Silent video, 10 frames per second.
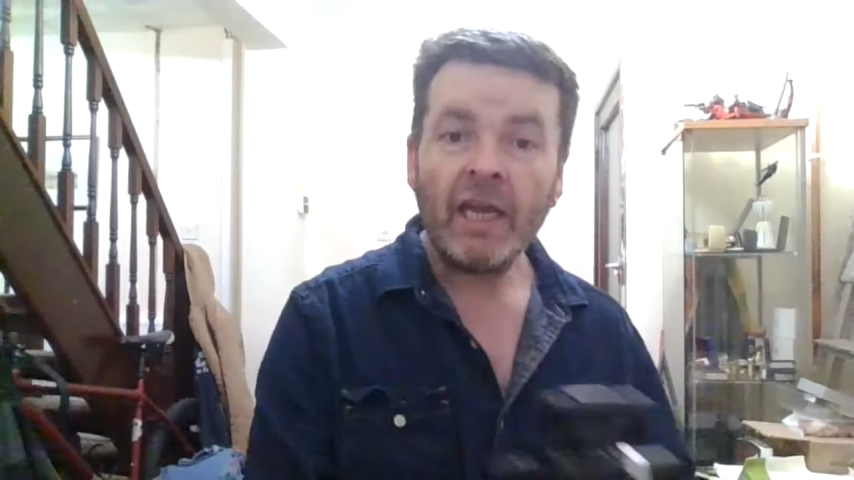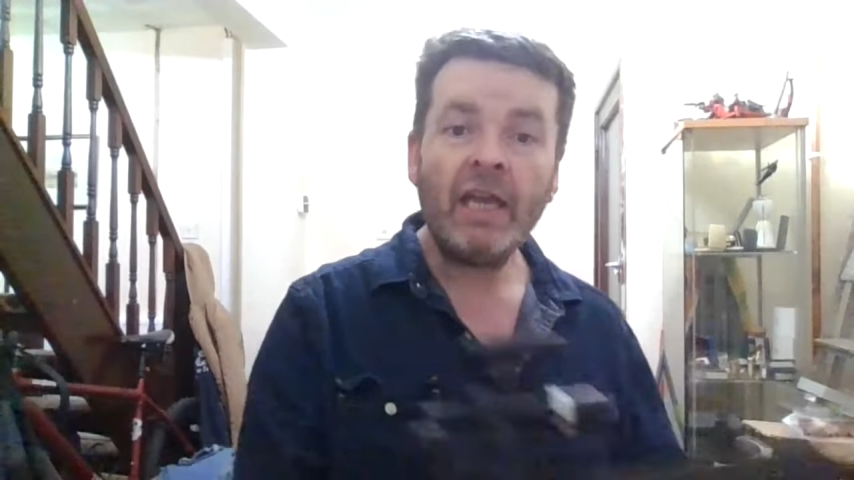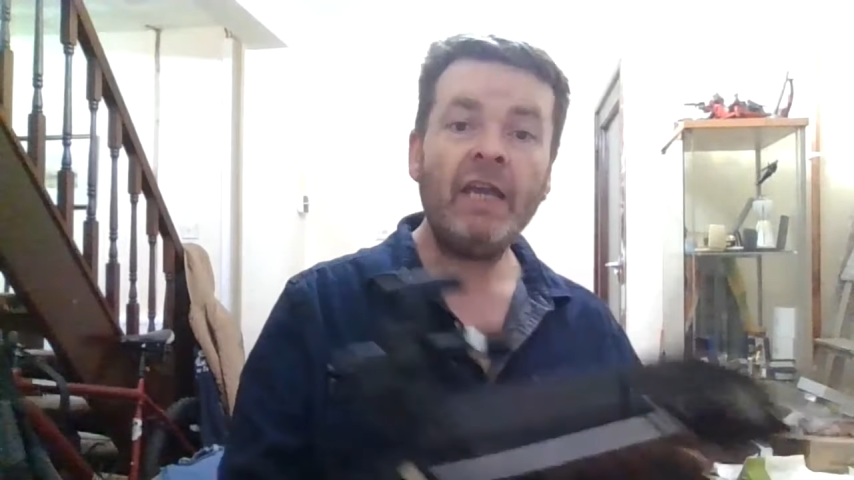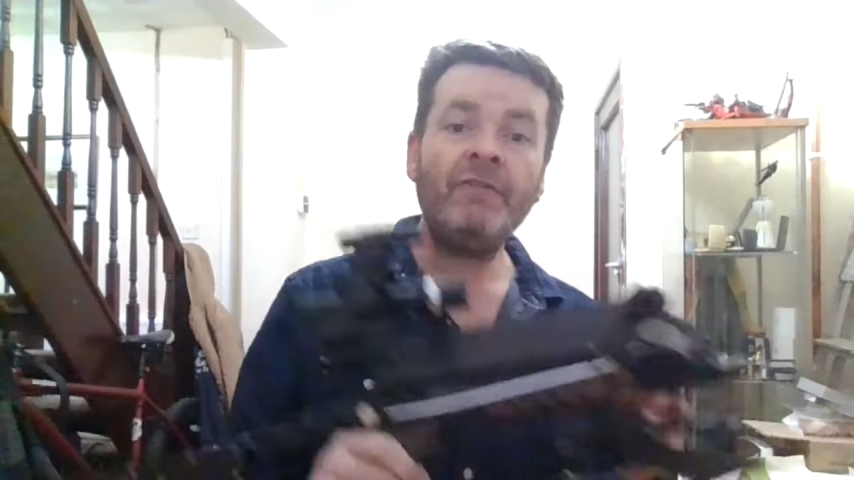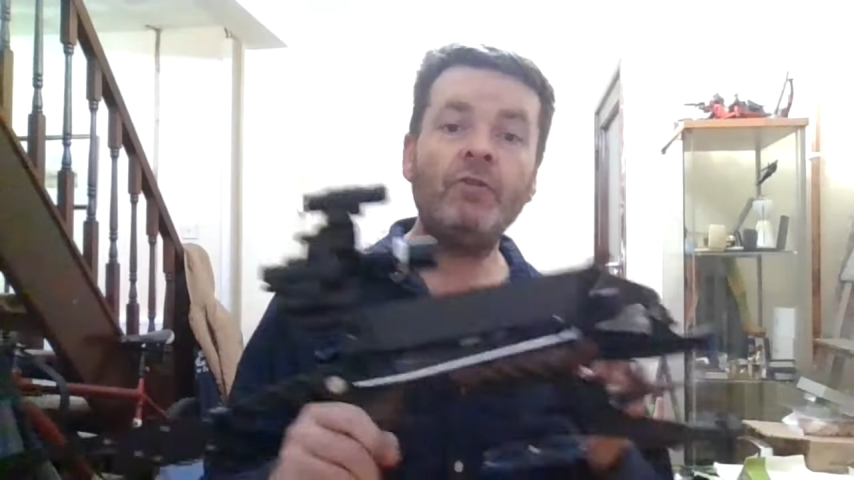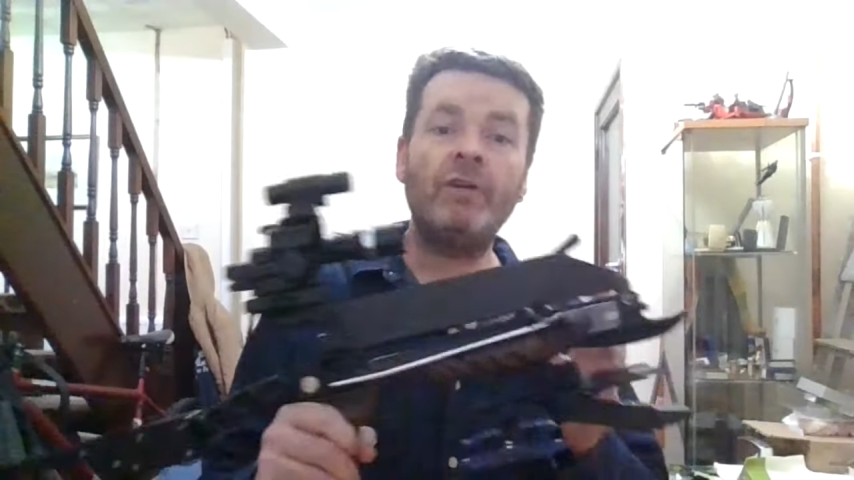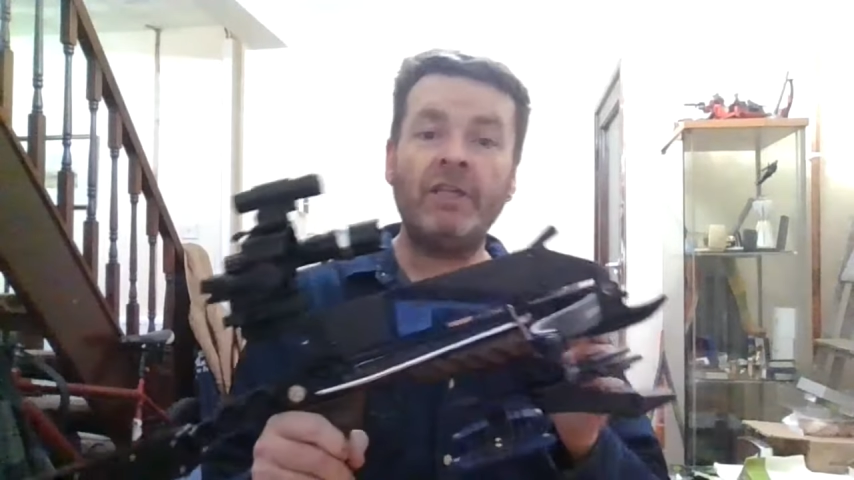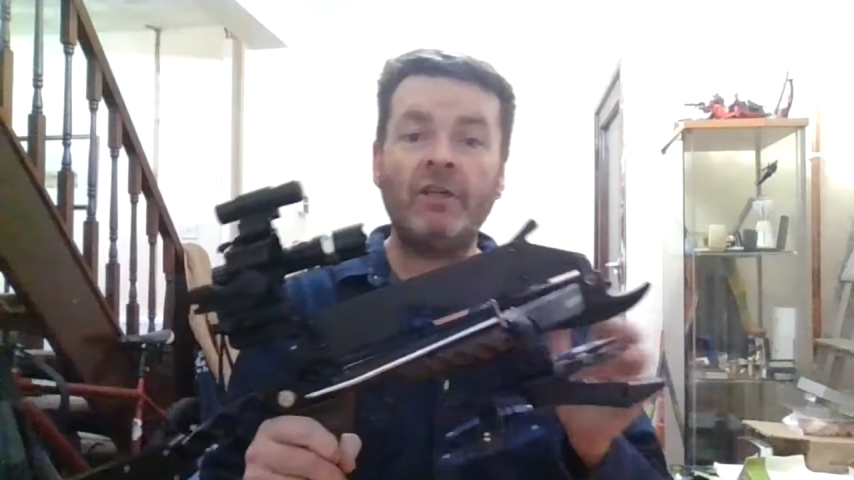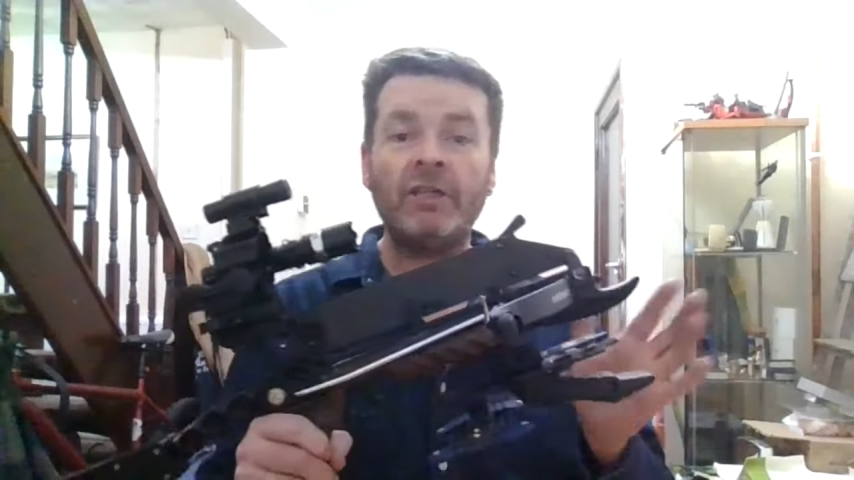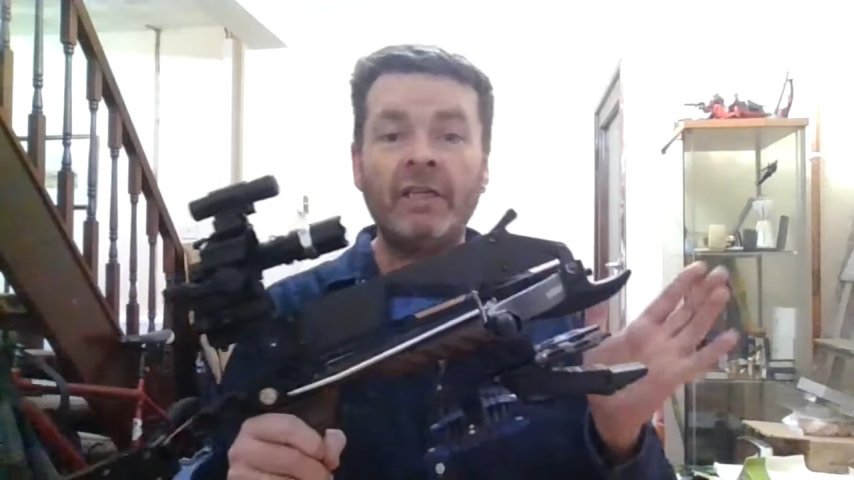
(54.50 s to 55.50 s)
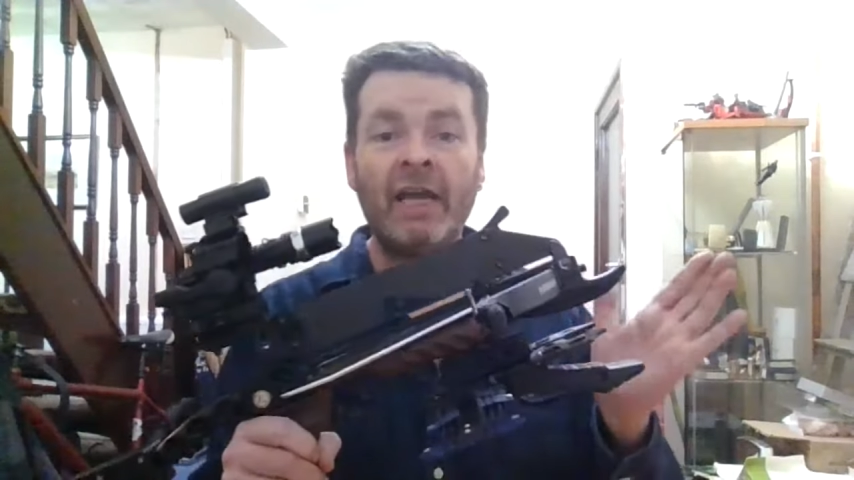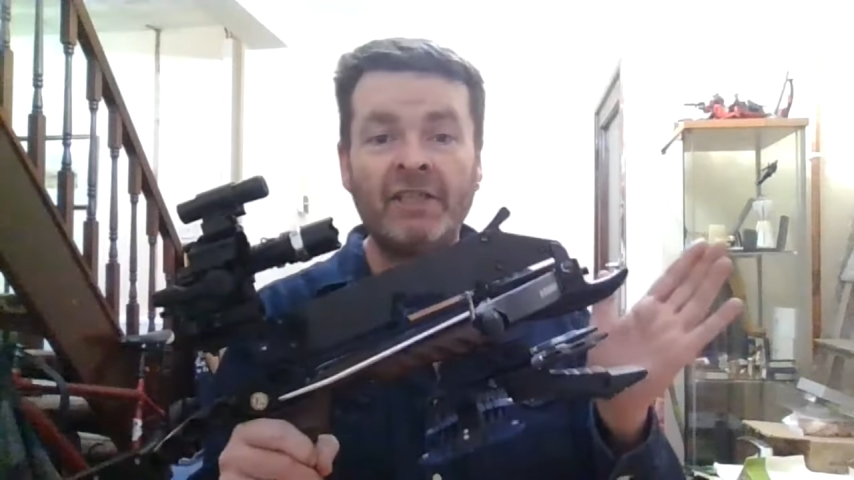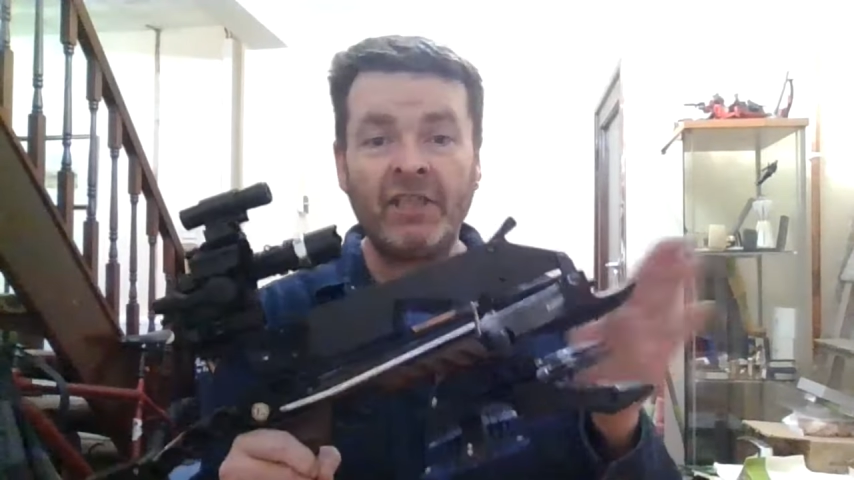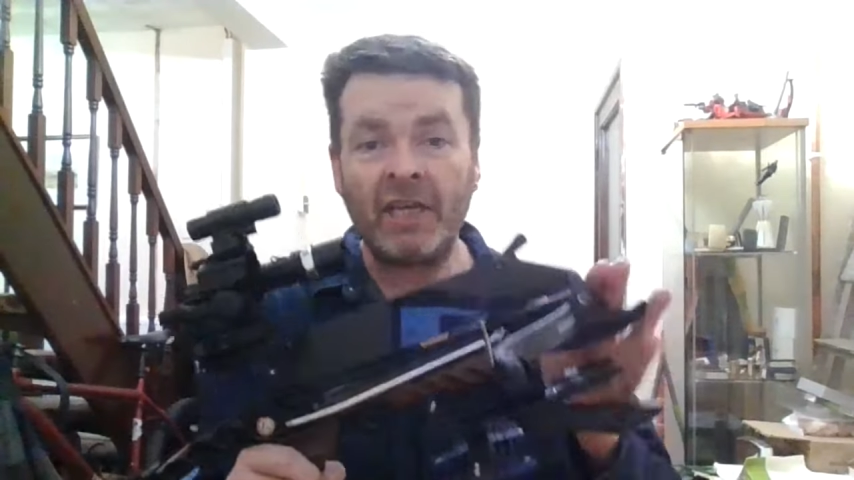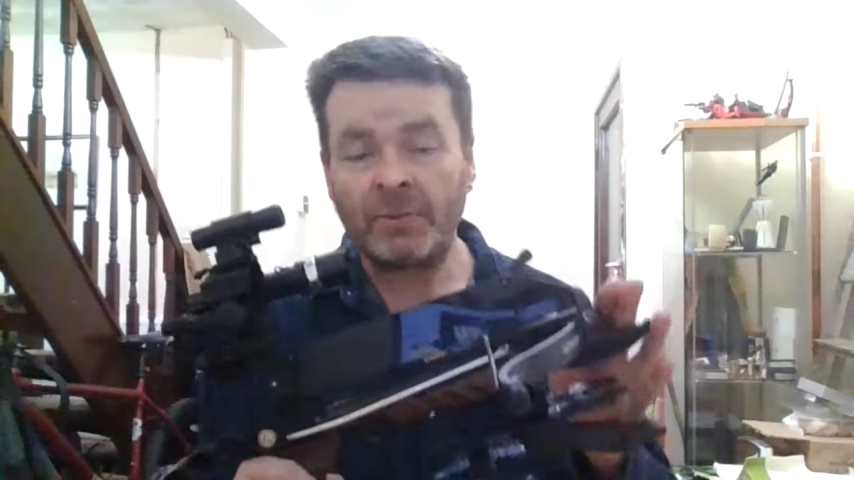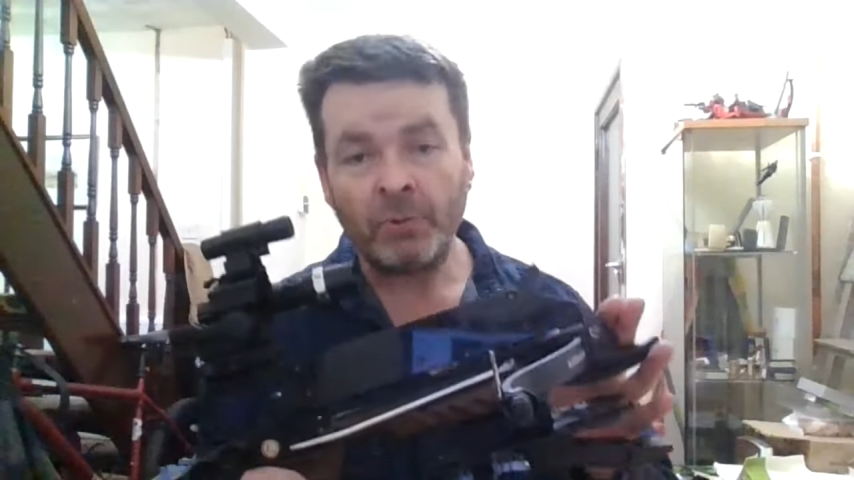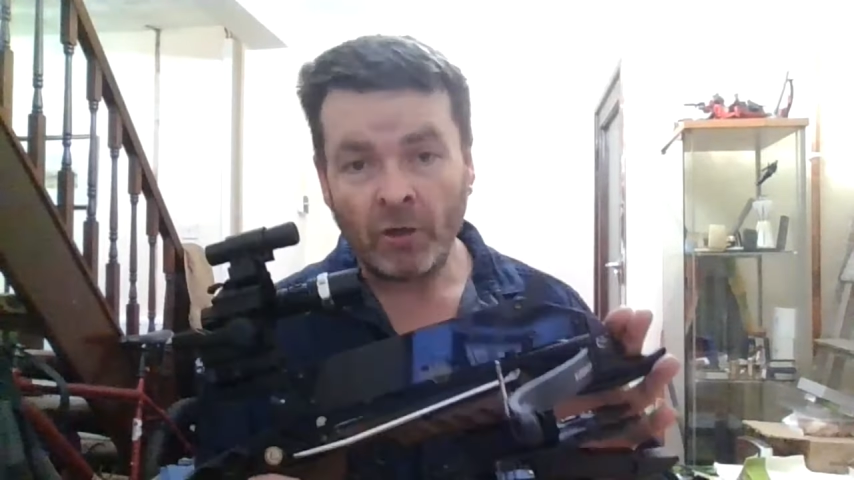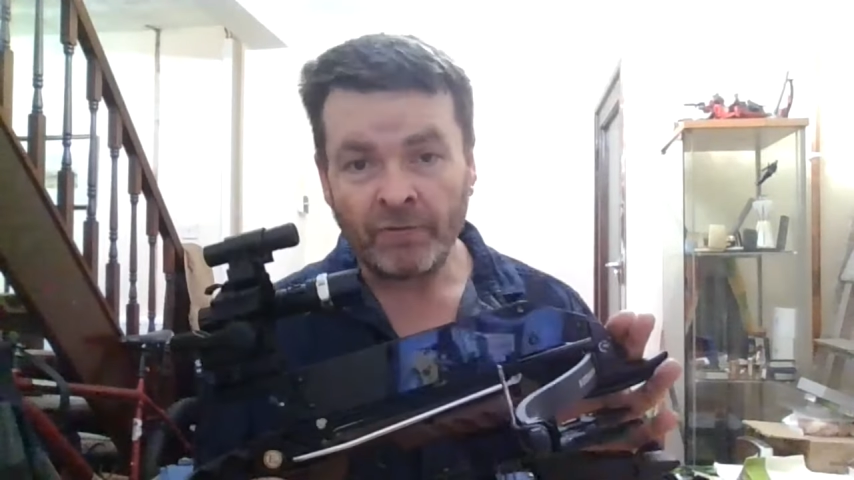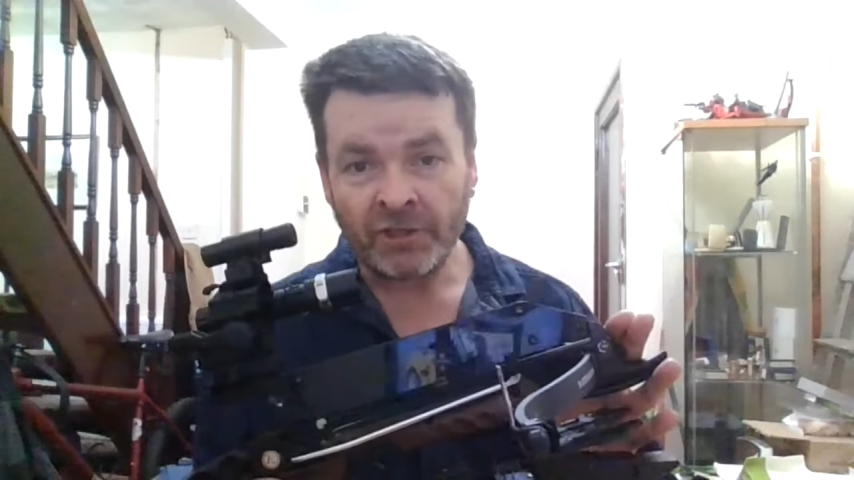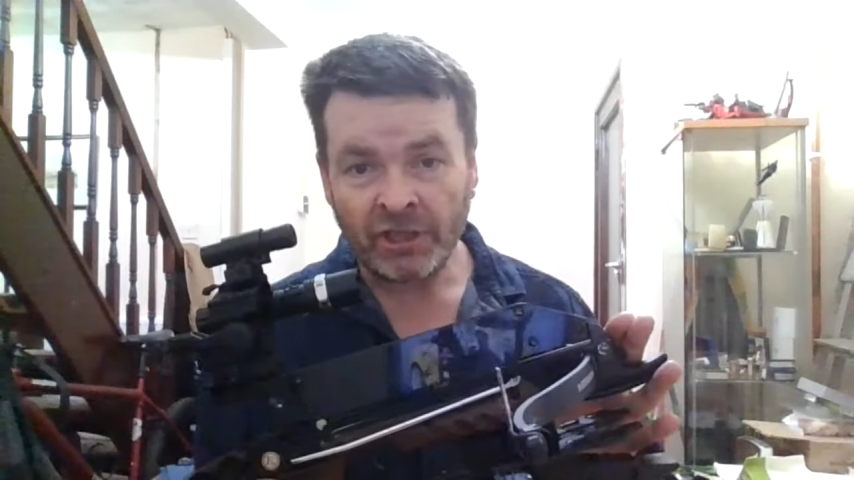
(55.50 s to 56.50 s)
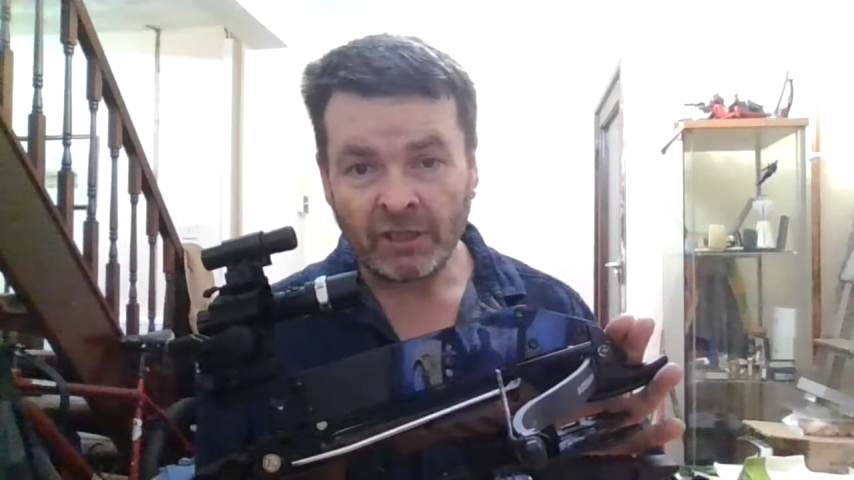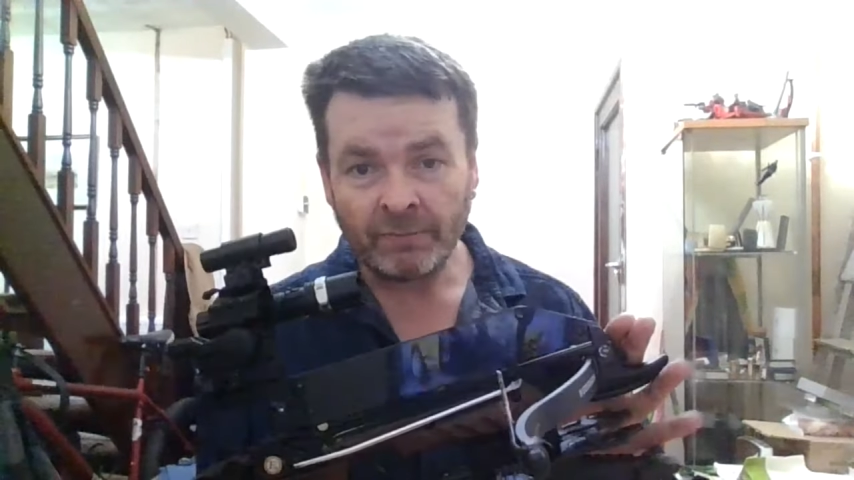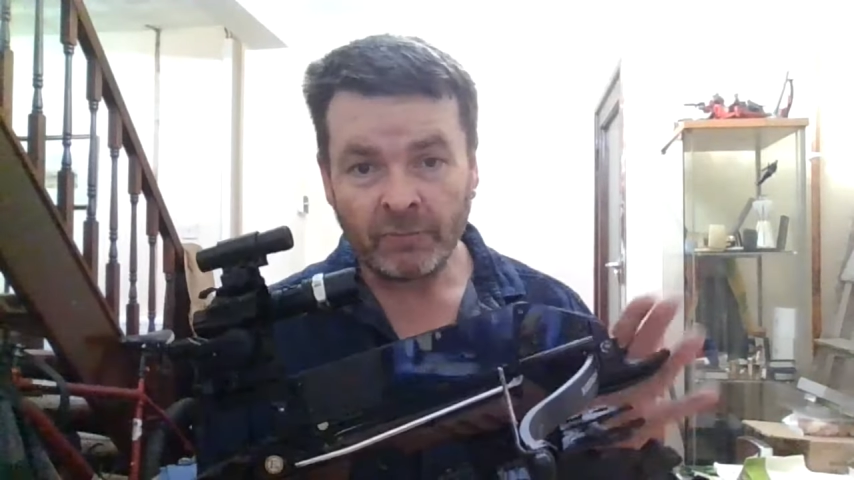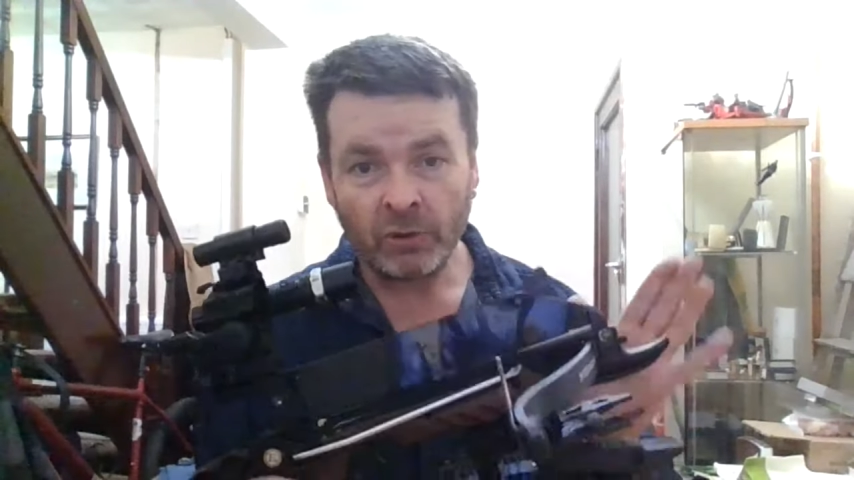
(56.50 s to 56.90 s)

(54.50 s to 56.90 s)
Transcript: If you've already got an SAS Prophecy